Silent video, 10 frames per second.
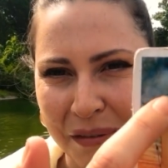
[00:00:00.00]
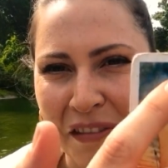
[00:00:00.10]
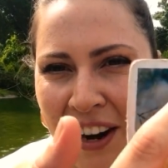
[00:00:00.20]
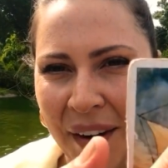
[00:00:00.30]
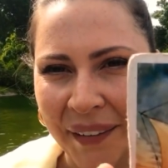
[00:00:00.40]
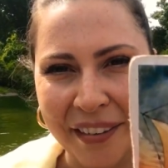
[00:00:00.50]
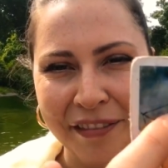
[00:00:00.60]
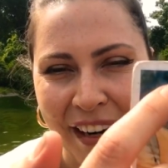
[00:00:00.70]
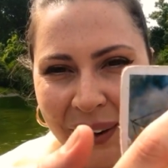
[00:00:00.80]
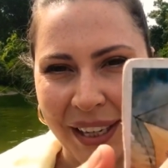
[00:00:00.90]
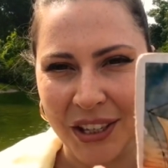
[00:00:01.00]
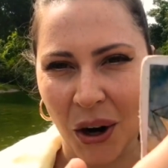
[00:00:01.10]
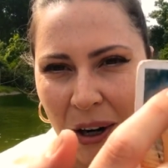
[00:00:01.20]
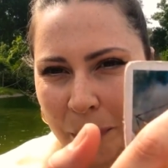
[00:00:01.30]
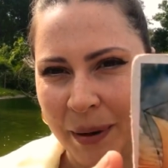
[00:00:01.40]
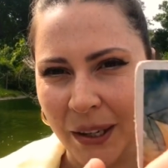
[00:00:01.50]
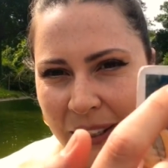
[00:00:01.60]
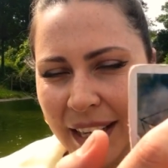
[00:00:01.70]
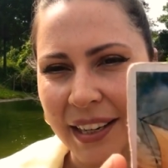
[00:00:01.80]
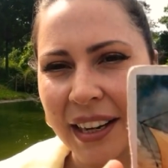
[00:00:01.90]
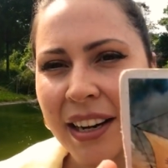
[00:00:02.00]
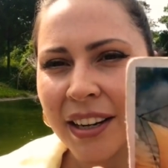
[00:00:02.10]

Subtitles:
very, very dark period.